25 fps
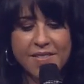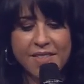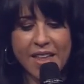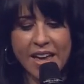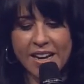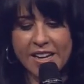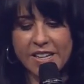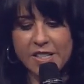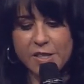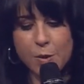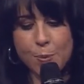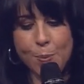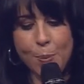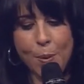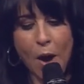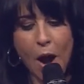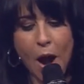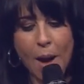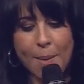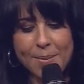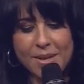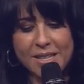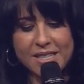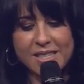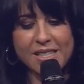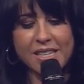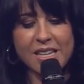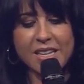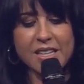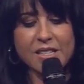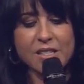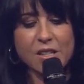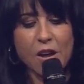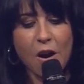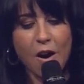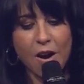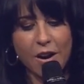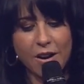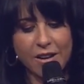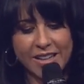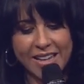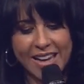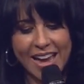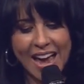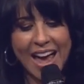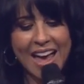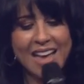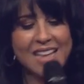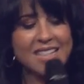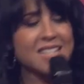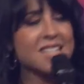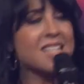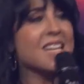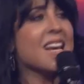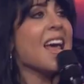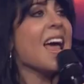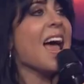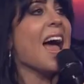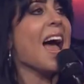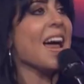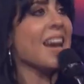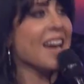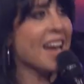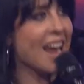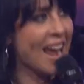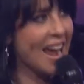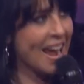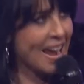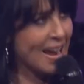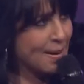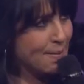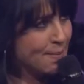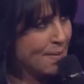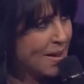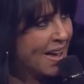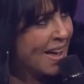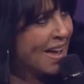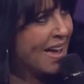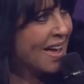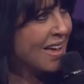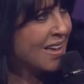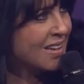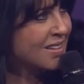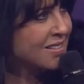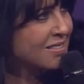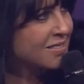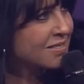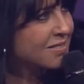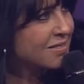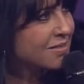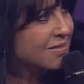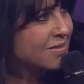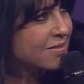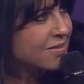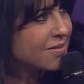that his promises are yes and amen.